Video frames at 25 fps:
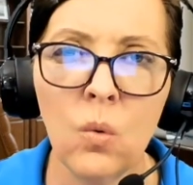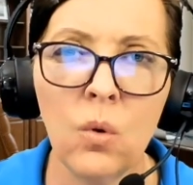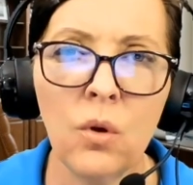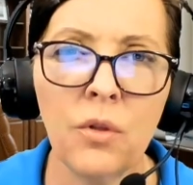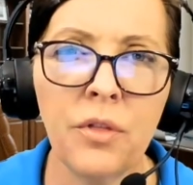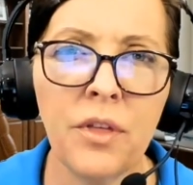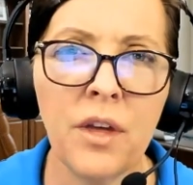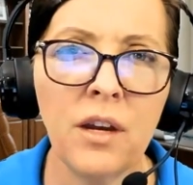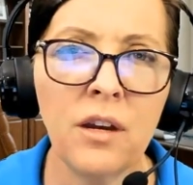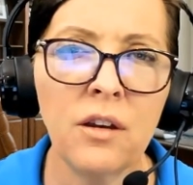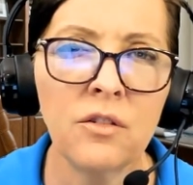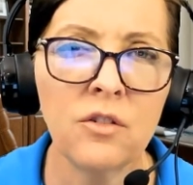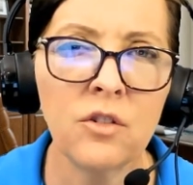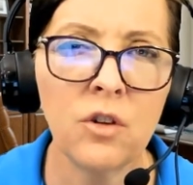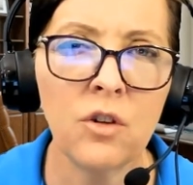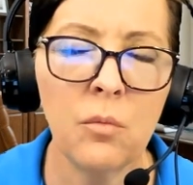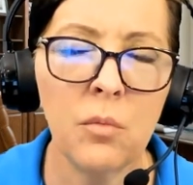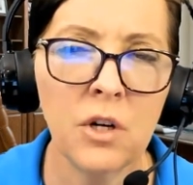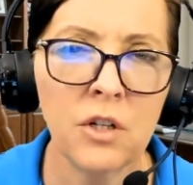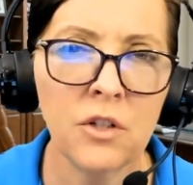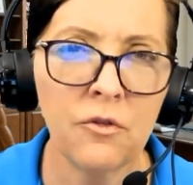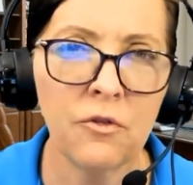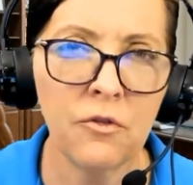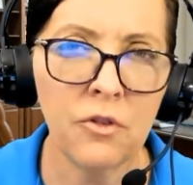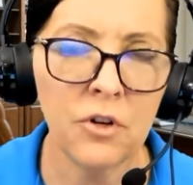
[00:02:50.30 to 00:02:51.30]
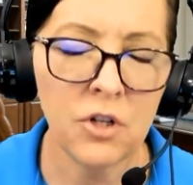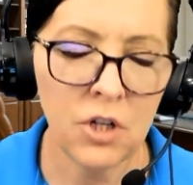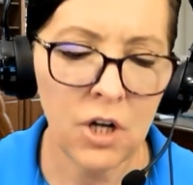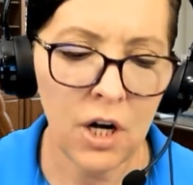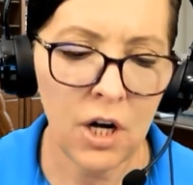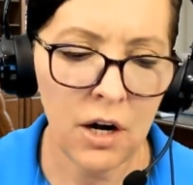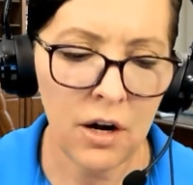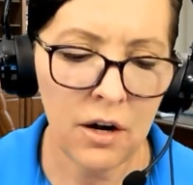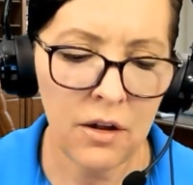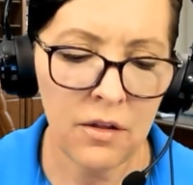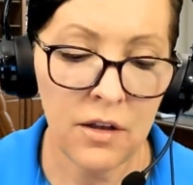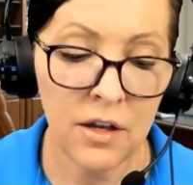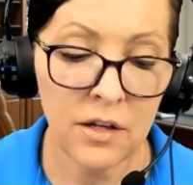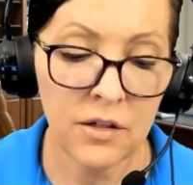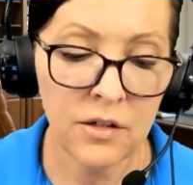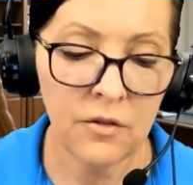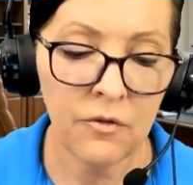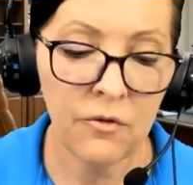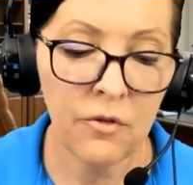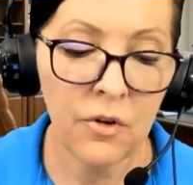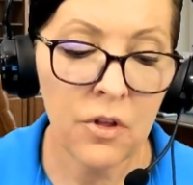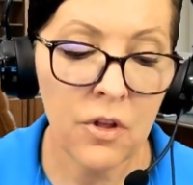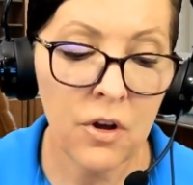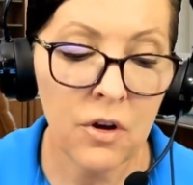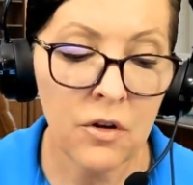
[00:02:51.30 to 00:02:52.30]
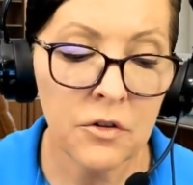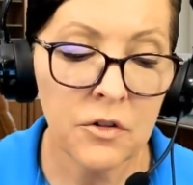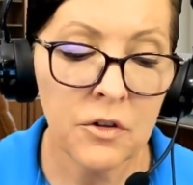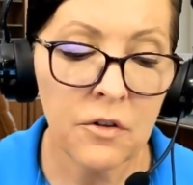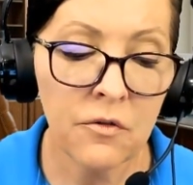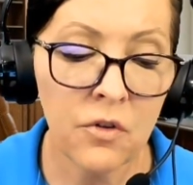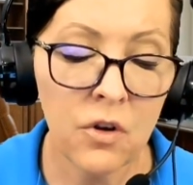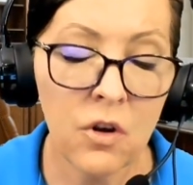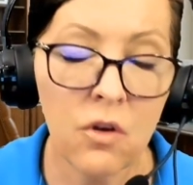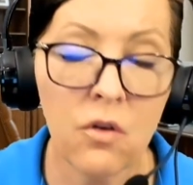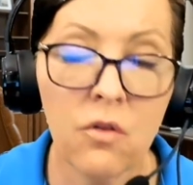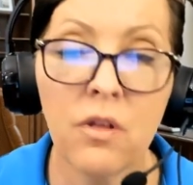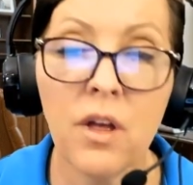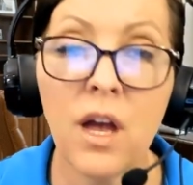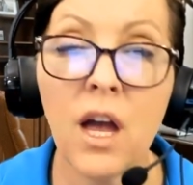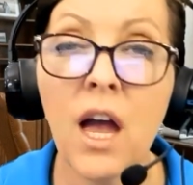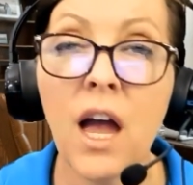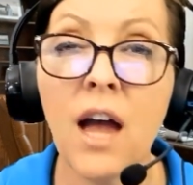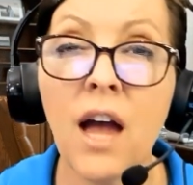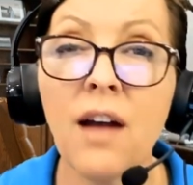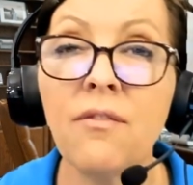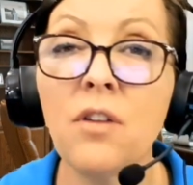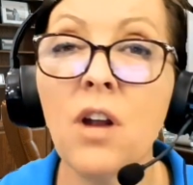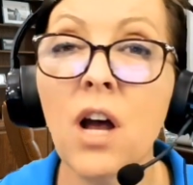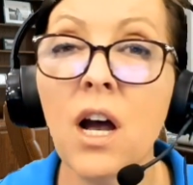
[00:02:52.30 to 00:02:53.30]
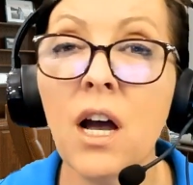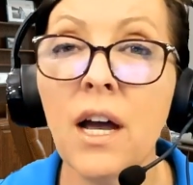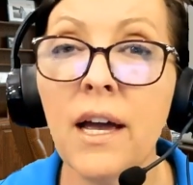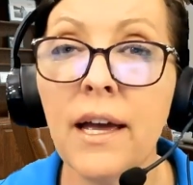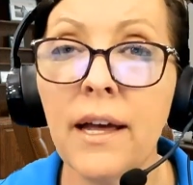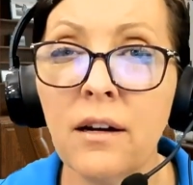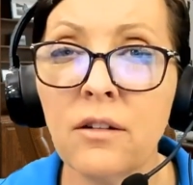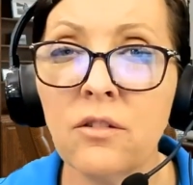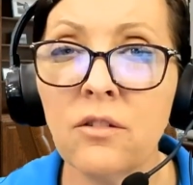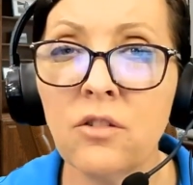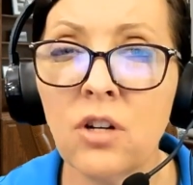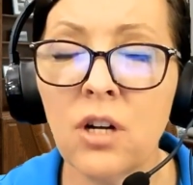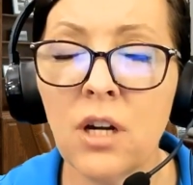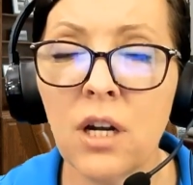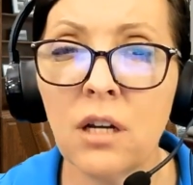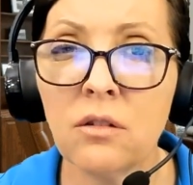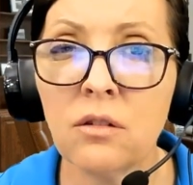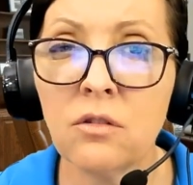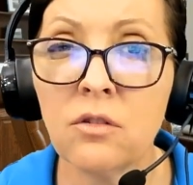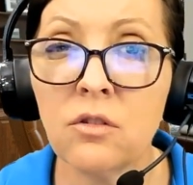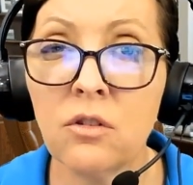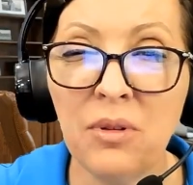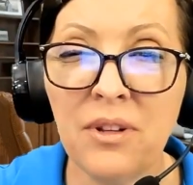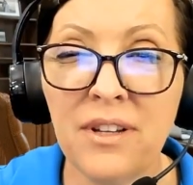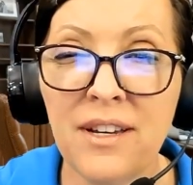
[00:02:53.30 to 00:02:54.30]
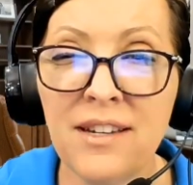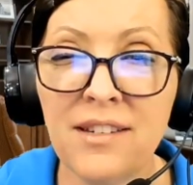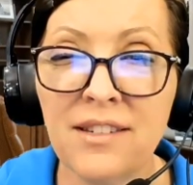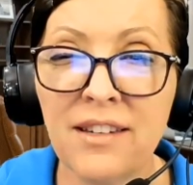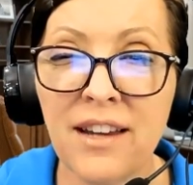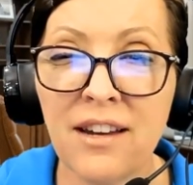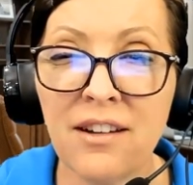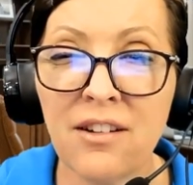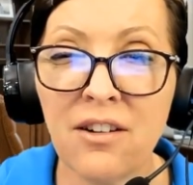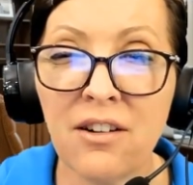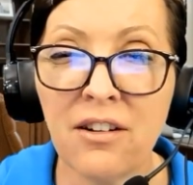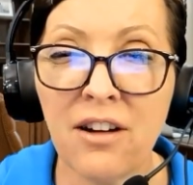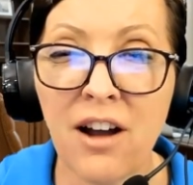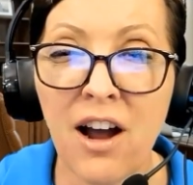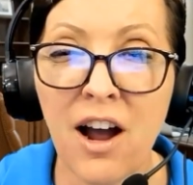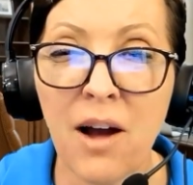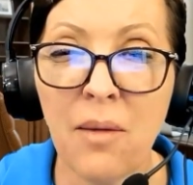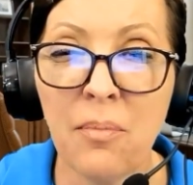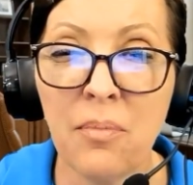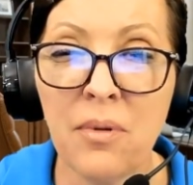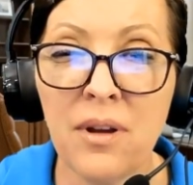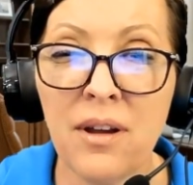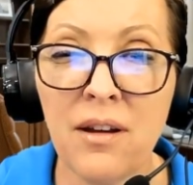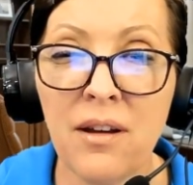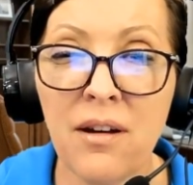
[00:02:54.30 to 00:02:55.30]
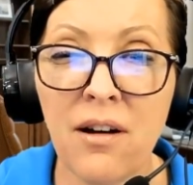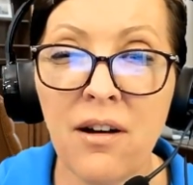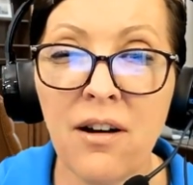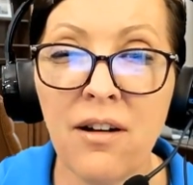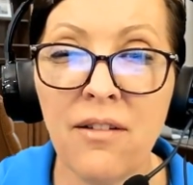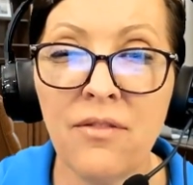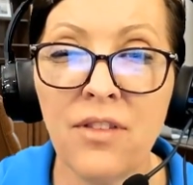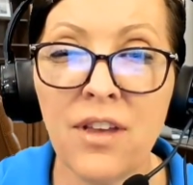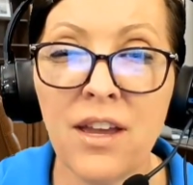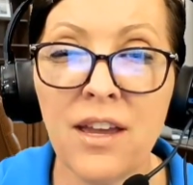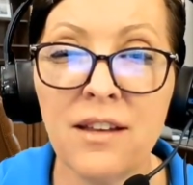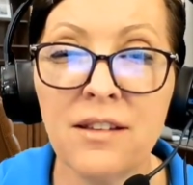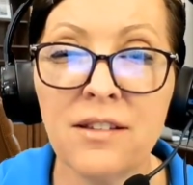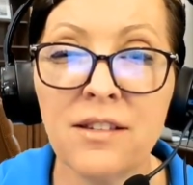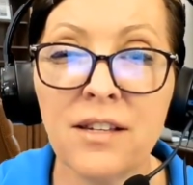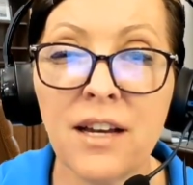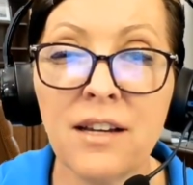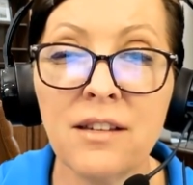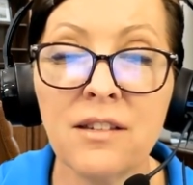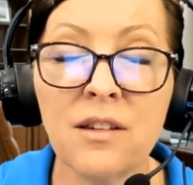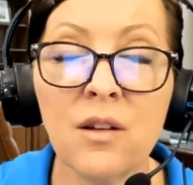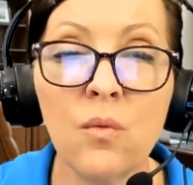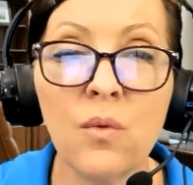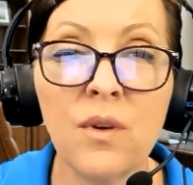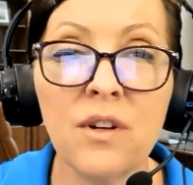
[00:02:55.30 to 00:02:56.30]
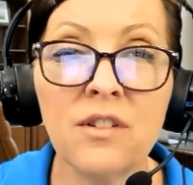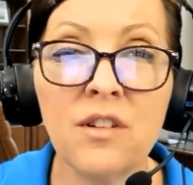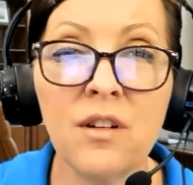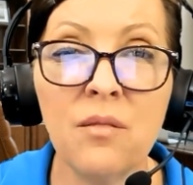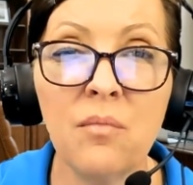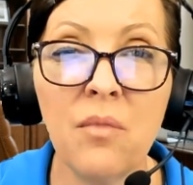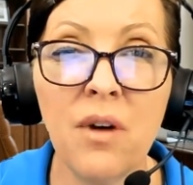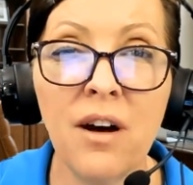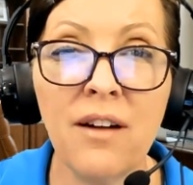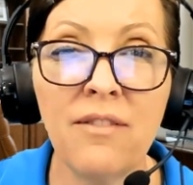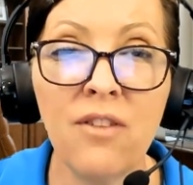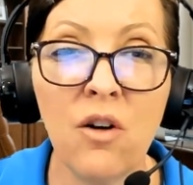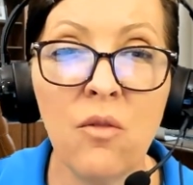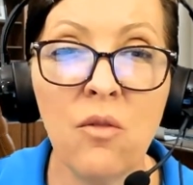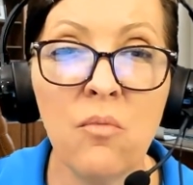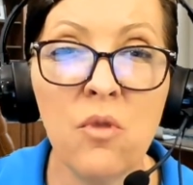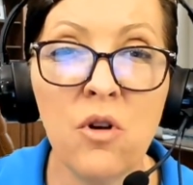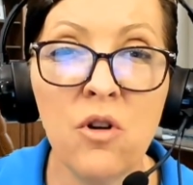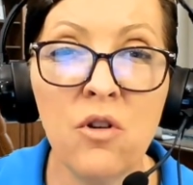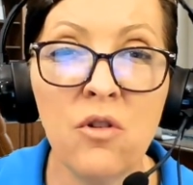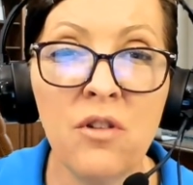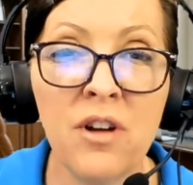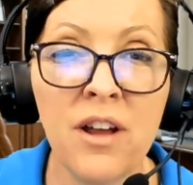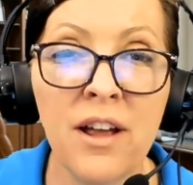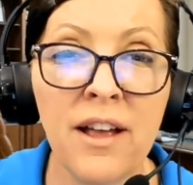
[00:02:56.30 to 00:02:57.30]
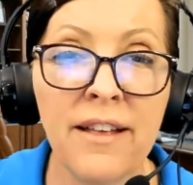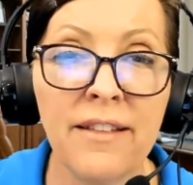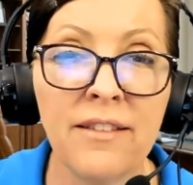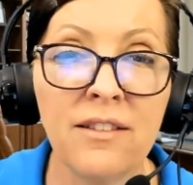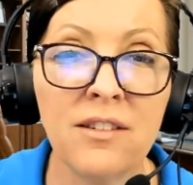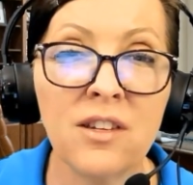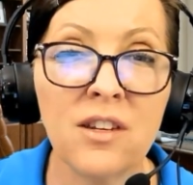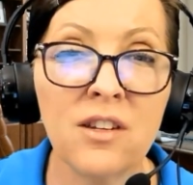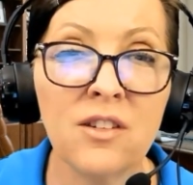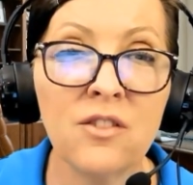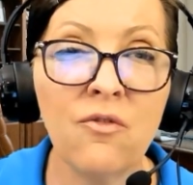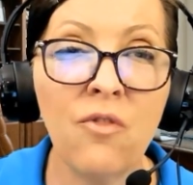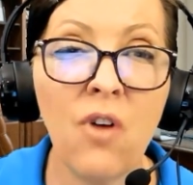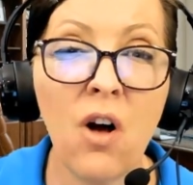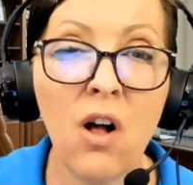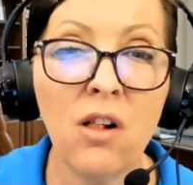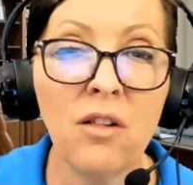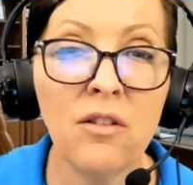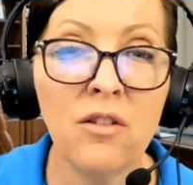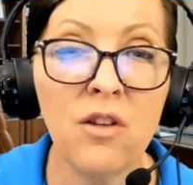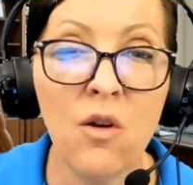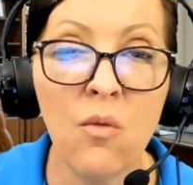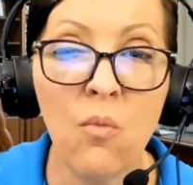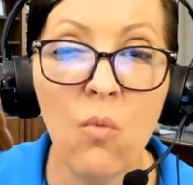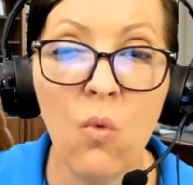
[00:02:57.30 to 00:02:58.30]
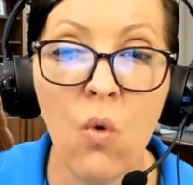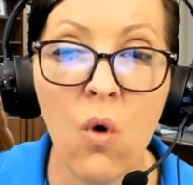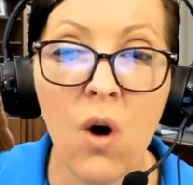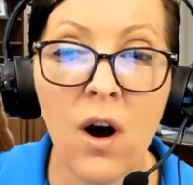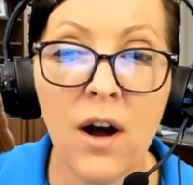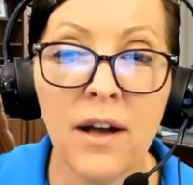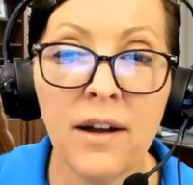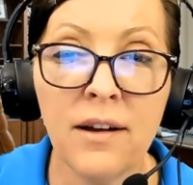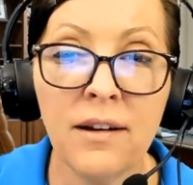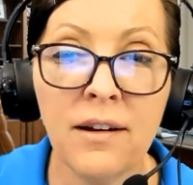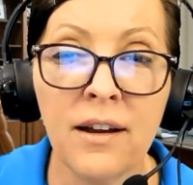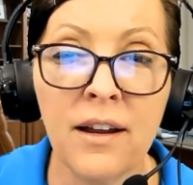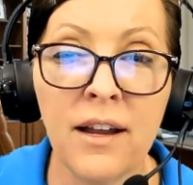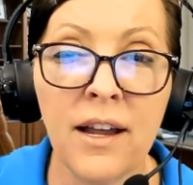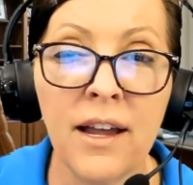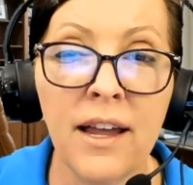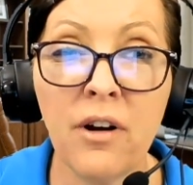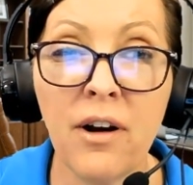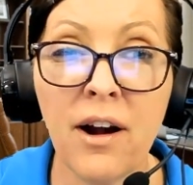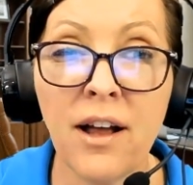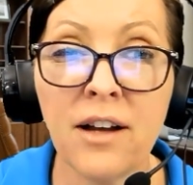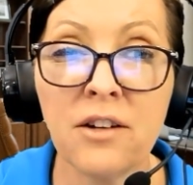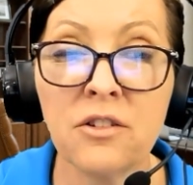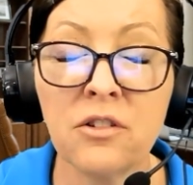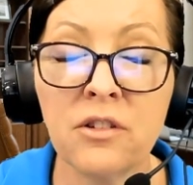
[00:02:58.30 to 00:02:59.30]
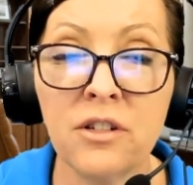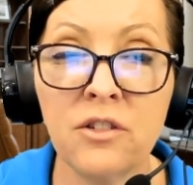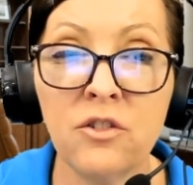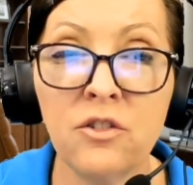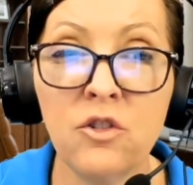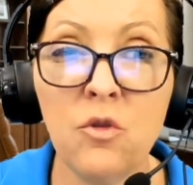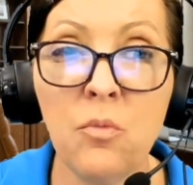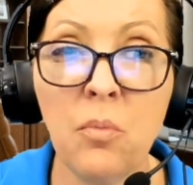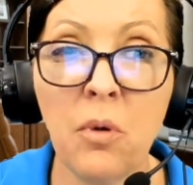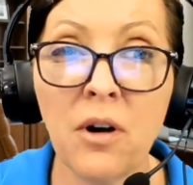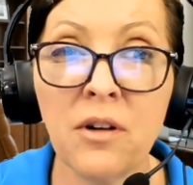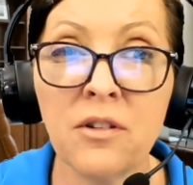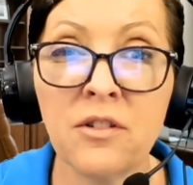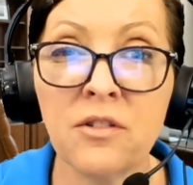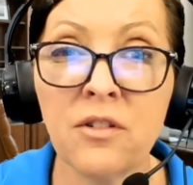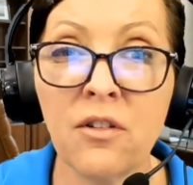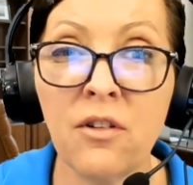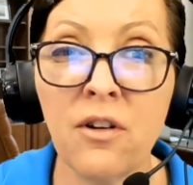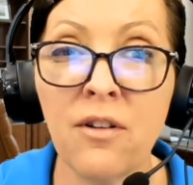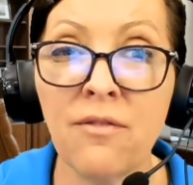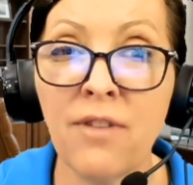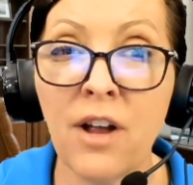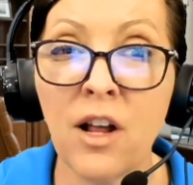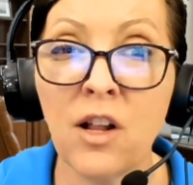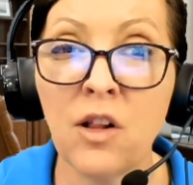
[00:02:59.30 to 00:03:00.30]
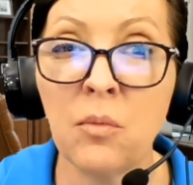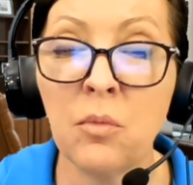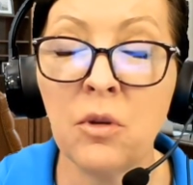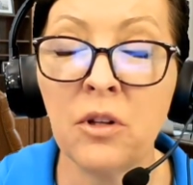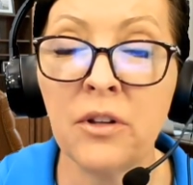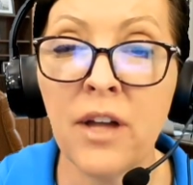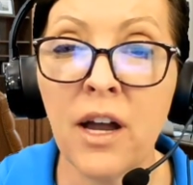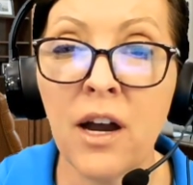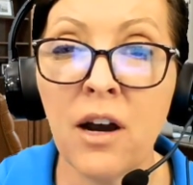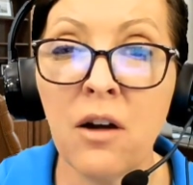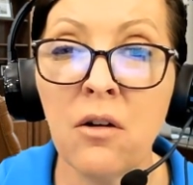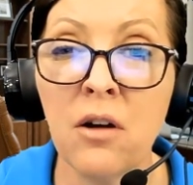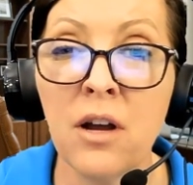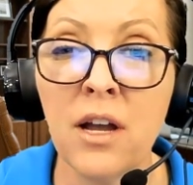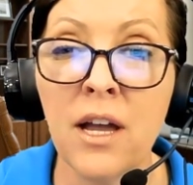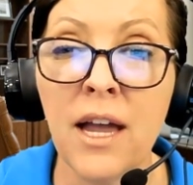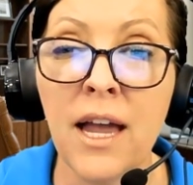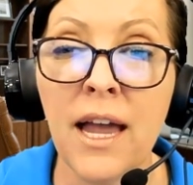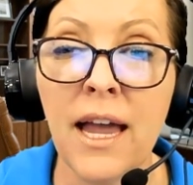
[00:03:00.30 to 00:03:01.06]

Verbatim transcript: Well, thank you so much for sharing this. And for those of you that have not had a chance, please get your copy of The Insights and Wisdom of Omuugn. This is volume one. There are actually two parts that are available now.